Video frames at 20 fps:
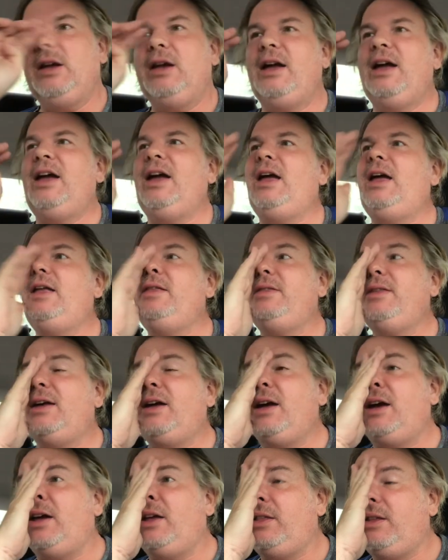And
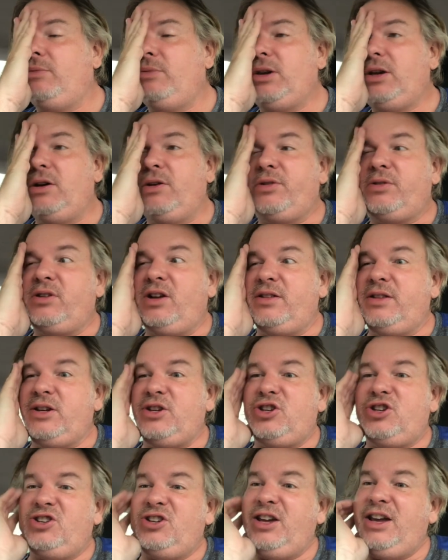then we go through all
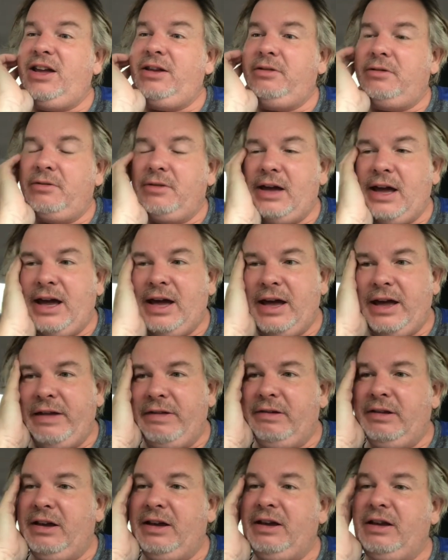this shit
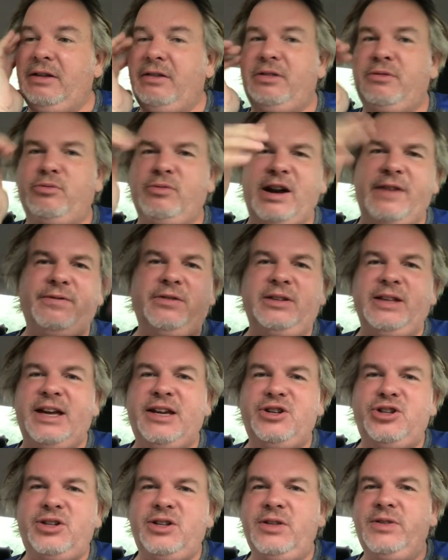and the
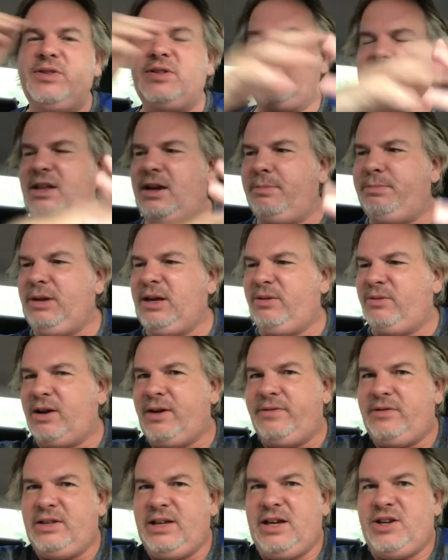revelations. And then a big
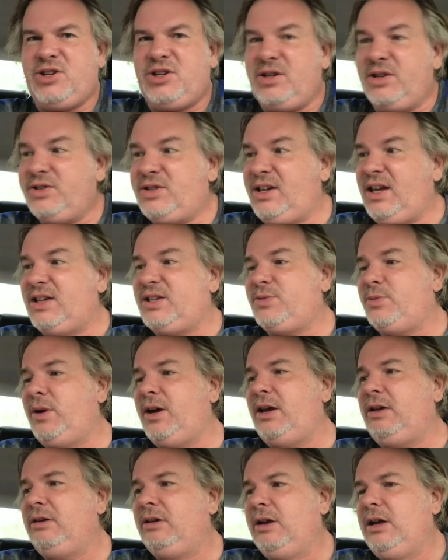revelation is, guess
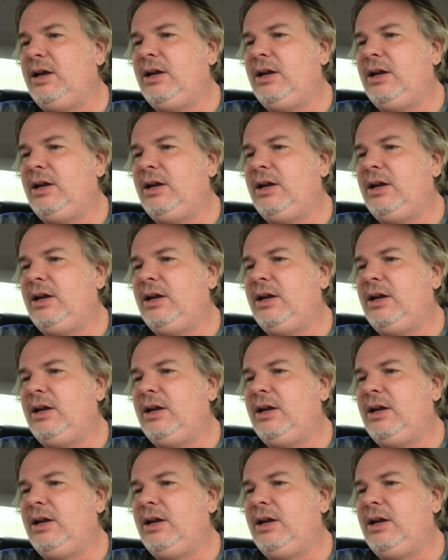what?